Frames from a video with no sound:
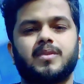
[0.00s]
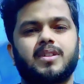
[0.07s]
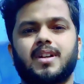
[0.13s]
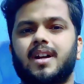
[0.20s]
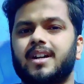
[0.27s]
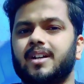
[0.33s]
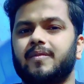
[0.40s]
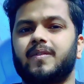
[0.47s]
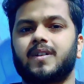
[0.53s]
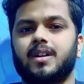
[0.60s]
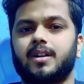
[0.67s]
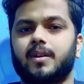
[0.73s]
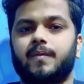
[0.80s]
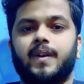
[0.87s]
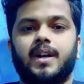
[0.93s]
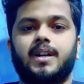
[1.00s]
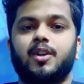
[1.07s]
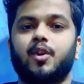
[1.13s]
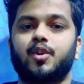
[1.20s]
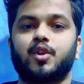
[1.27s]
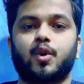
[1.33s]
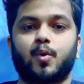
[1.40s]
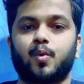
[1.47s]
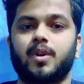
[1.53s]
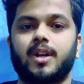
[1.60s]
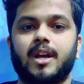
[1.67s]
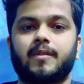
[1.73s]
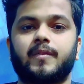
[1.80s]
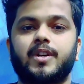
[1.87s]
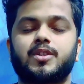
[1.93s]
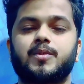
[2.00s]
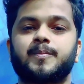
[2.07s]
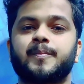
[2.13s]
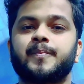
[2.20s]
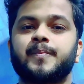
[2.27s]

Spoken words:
Yeah, definitely on your own language.